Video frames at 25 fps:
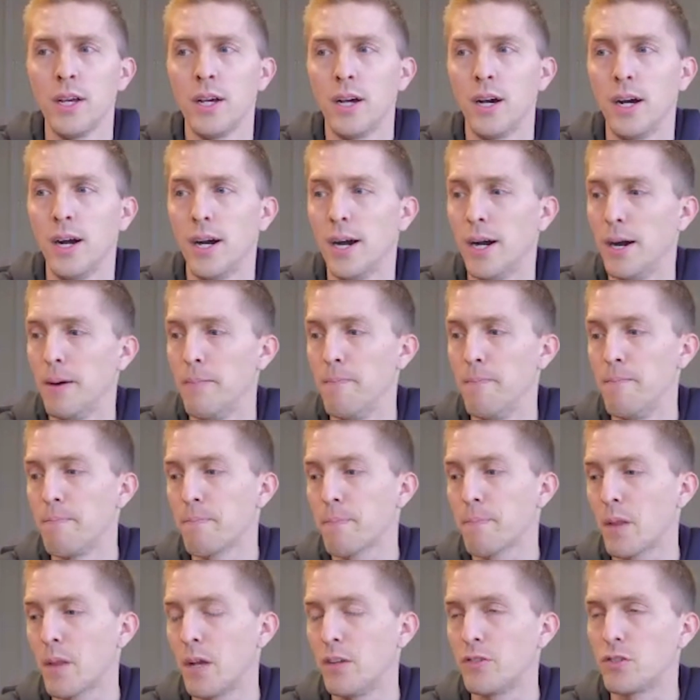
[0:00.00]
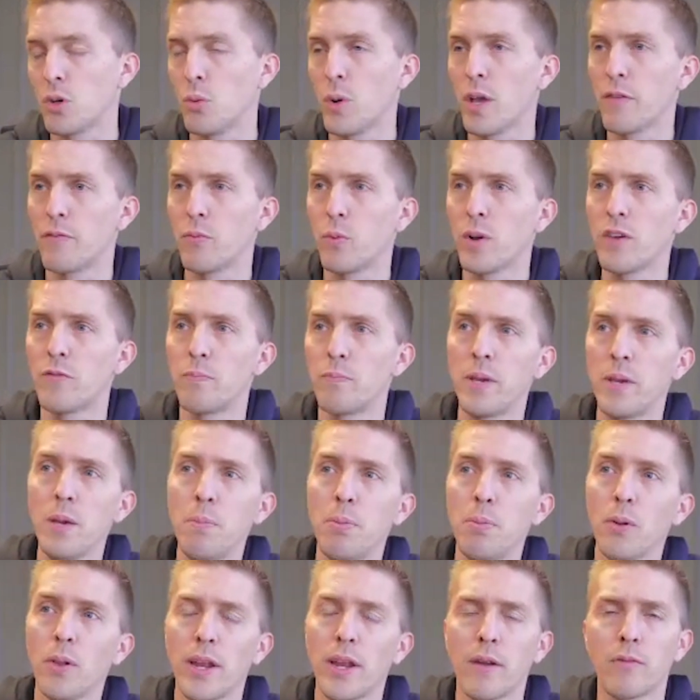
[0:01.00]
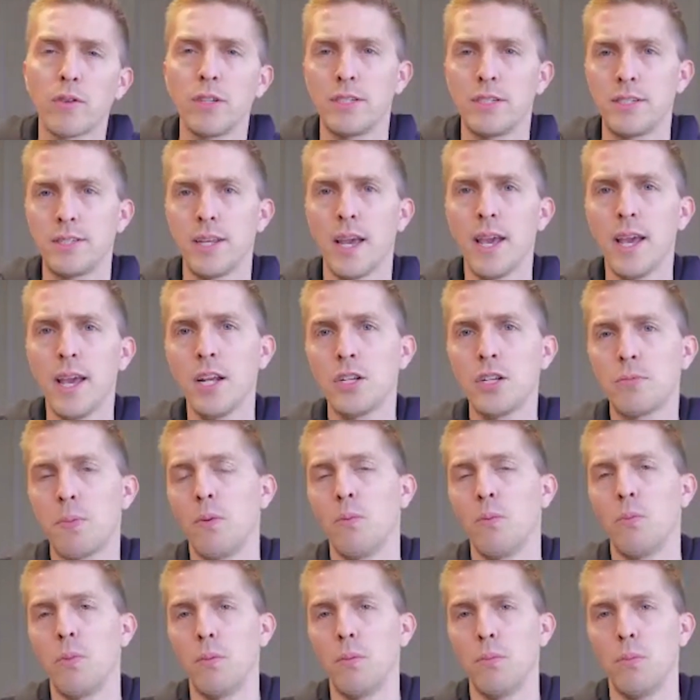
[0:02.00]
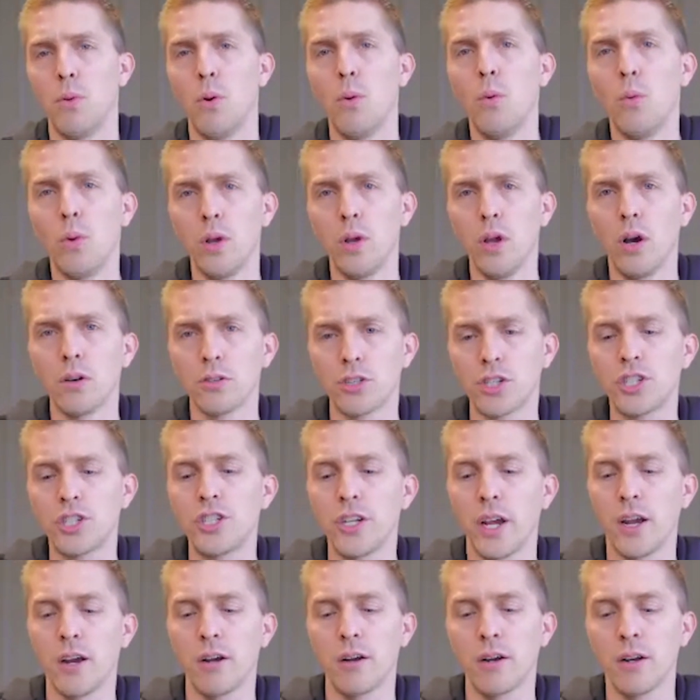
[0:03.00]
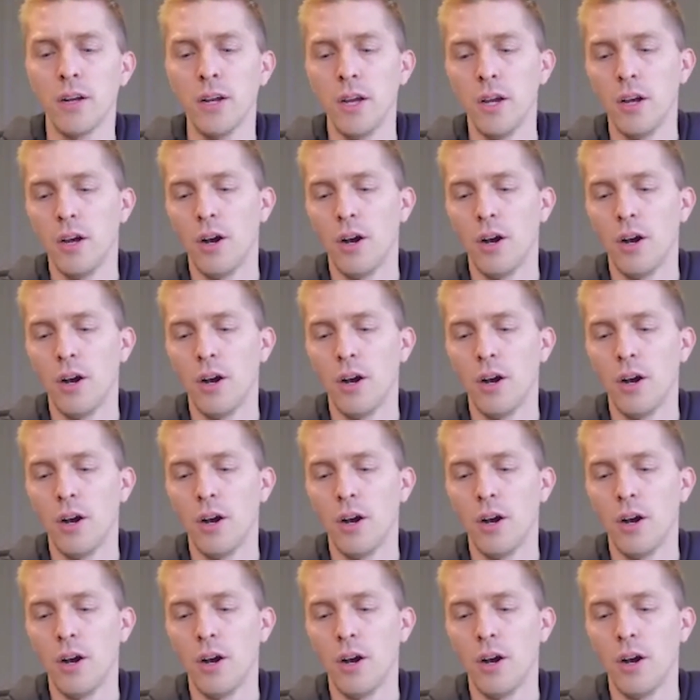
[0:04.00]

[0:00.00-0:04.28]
And so we have people at every stage, but what we all share